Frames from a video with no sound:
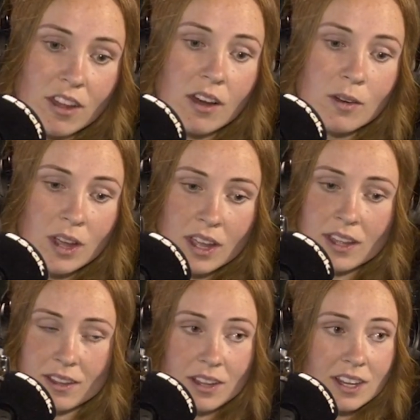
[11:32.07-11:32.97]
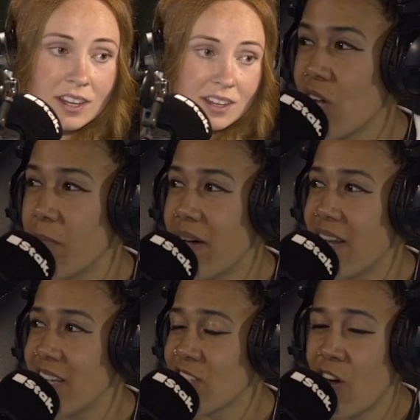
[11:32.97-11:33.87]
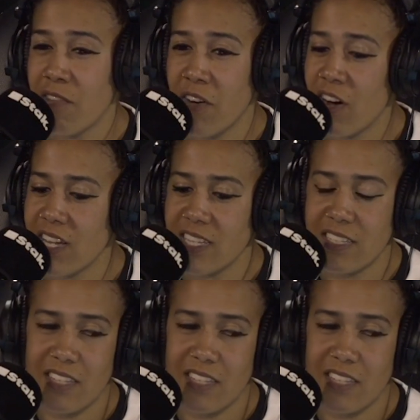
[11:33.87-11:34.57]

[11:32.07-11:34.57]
no, it's worse if you're shy about it. It's half-hearted.